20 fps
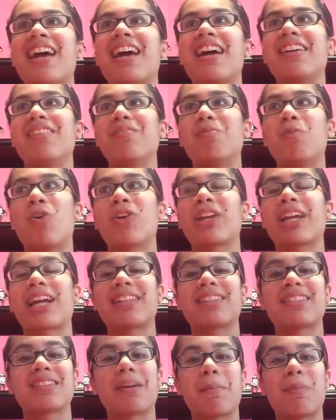and Warwick
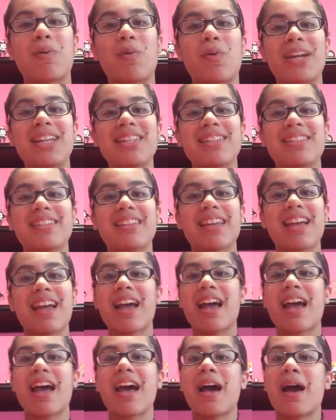at some point,
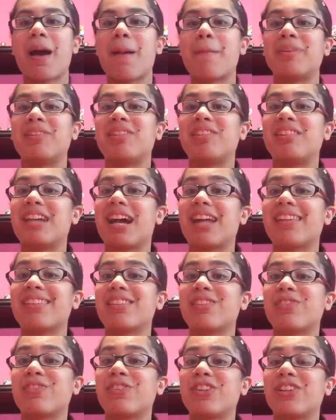but she got
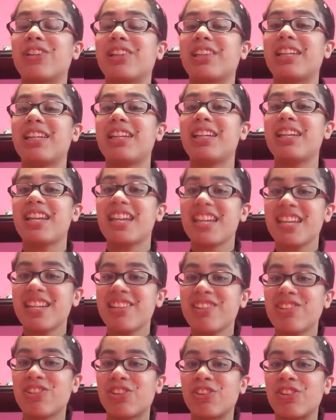severely
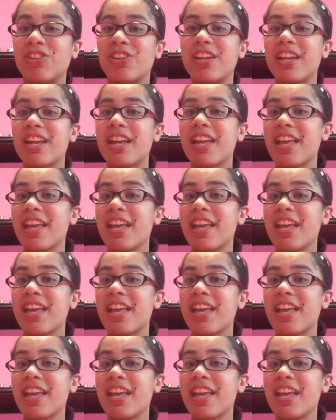injured.